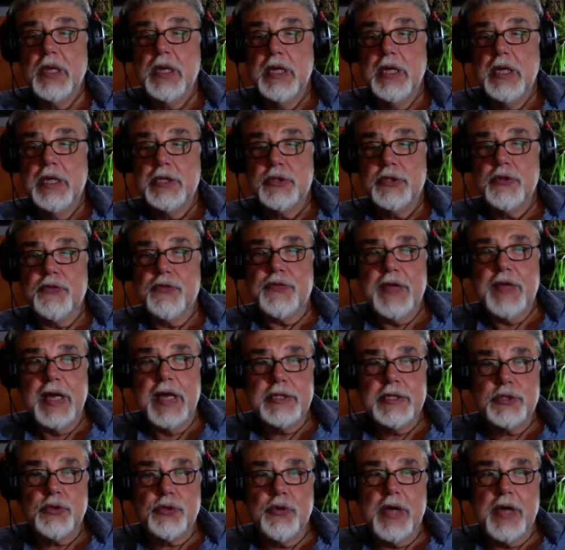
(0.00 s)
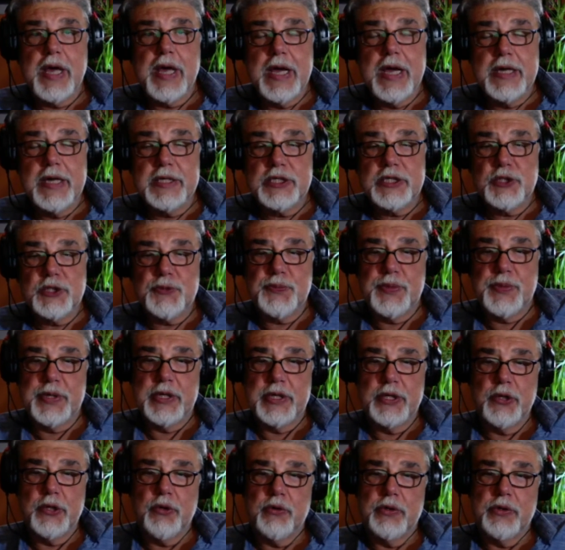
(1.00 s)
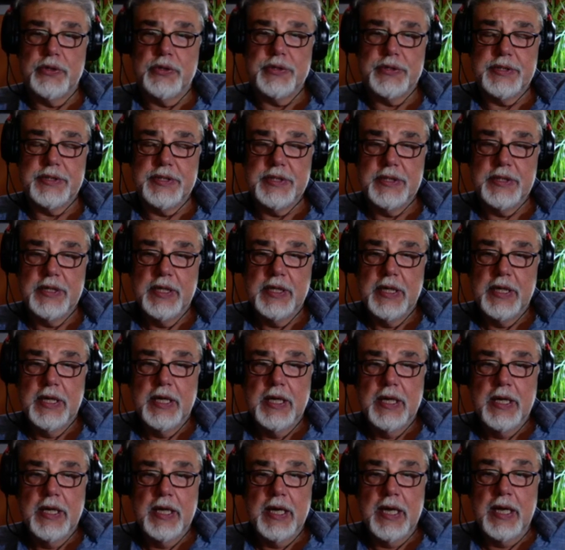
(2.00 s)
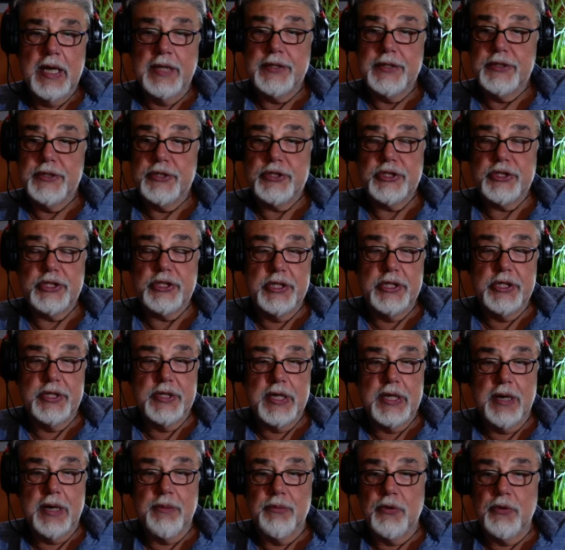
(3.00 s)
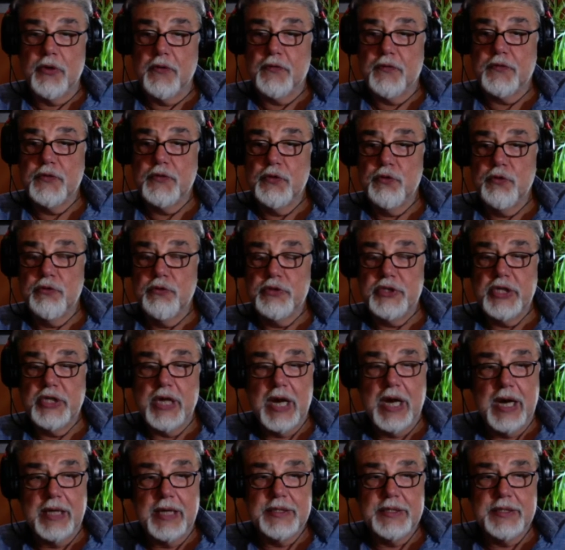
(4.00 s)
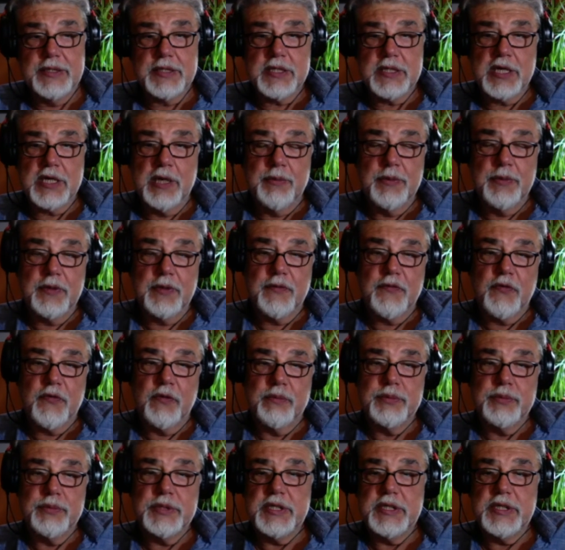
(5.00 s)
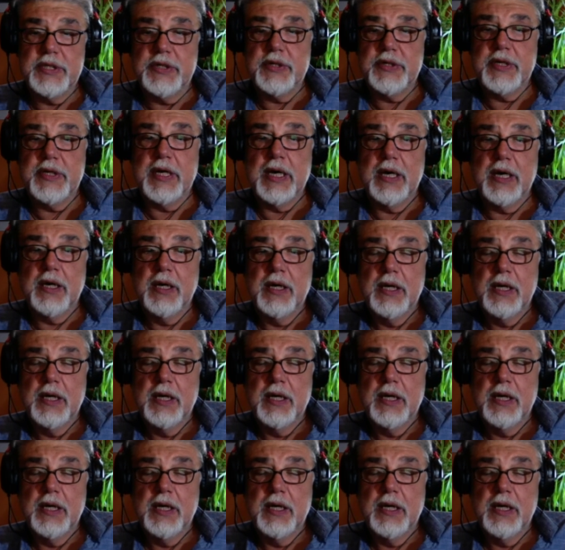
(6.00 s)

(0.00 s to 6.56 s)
So thanks to air superiority and the sheer number of new jihadis coming from Syria,